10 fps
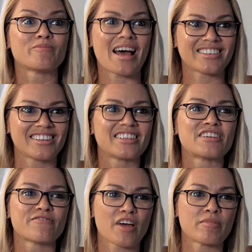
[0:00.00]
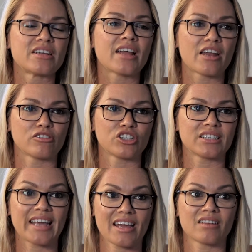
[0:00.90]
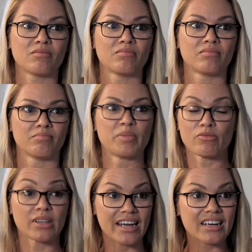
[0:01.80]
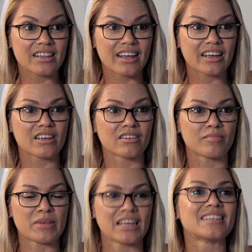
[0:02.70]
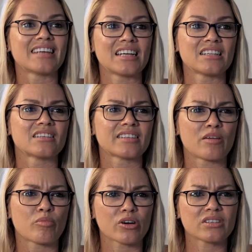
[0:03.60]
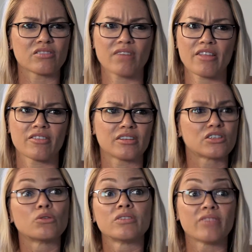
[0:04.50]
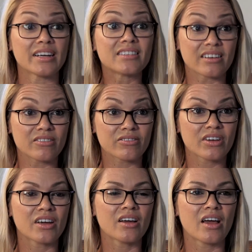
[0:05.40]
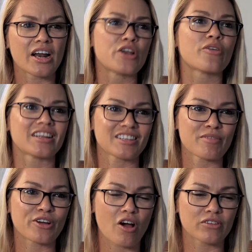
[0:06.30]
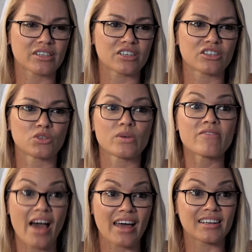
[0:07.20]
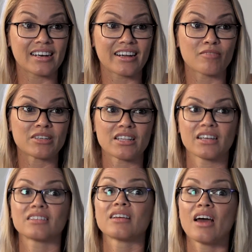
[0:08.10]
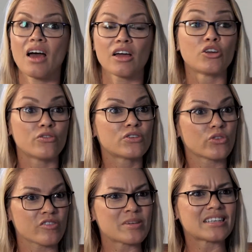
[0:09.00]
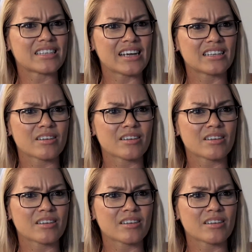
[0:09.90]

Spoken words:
masculine and feminine energies can be related. They can be contained in the same person rather than so divisive. And I know that some of the conversations we've had leading up to this, you've sort of been seeing